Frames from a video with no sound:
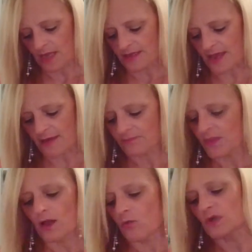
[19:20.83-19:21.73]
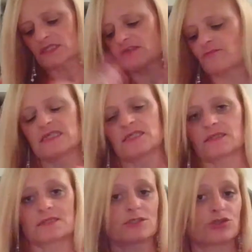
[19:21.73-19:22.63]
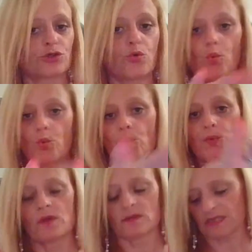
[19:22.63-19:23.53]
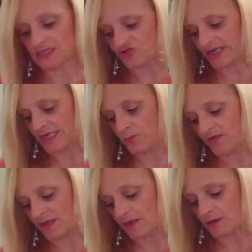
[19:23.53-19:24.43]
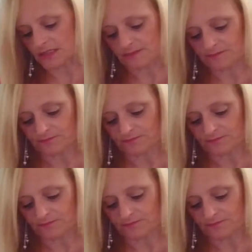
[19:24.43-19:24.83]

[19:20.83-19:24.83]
Yeah. Once they've made a decision, they're straight in with you guys.